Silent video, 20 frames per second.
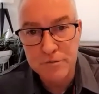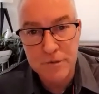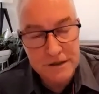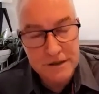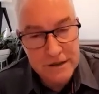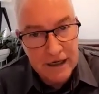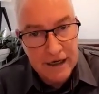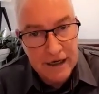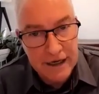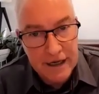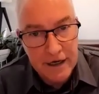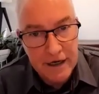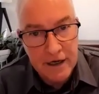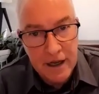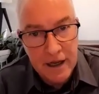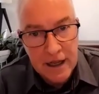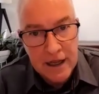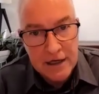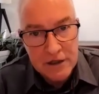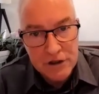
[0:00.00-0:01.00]
particularly
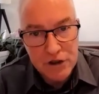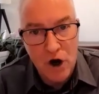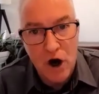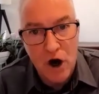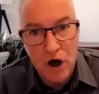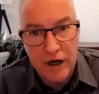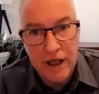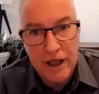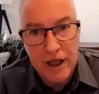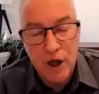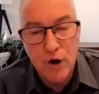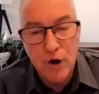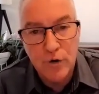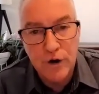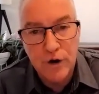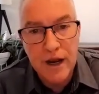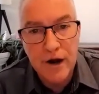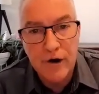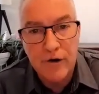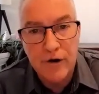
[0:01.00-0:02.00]
in tightly
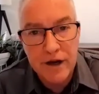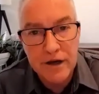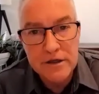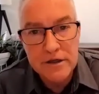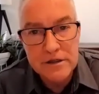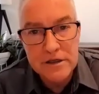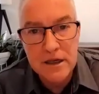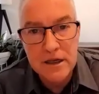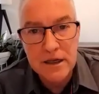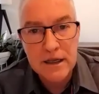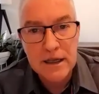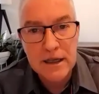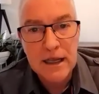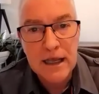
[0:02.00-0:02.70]
held areas,